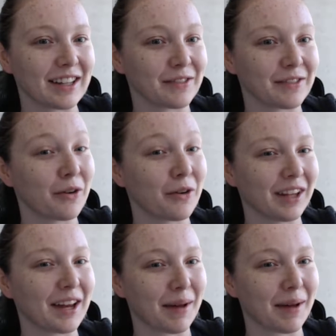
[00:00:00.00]
of code
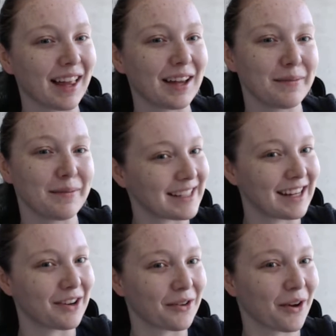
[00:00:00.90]
line by line because I
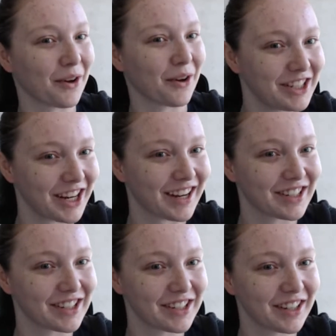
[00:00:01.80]
don't know what
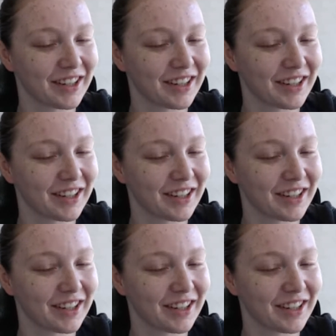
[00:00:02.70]
changed.